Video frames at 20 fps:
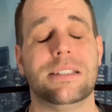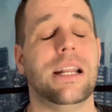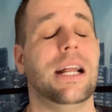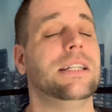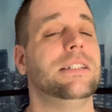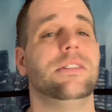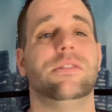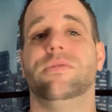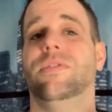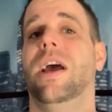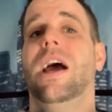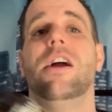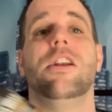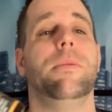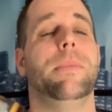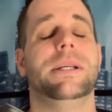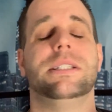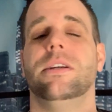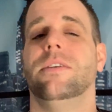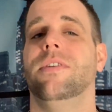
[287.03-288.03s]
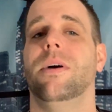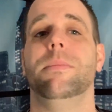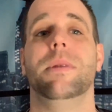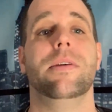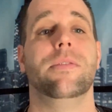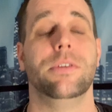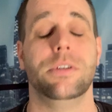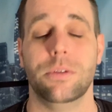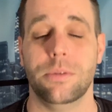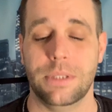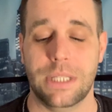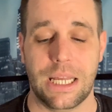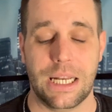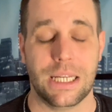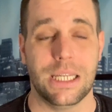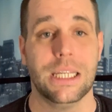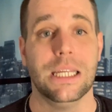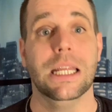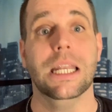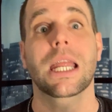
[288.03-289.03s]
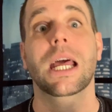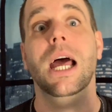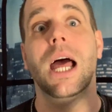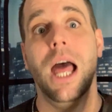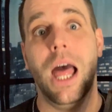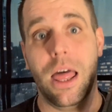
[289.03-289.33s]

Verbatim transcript: and I just vowed to myself I'm never doing that again.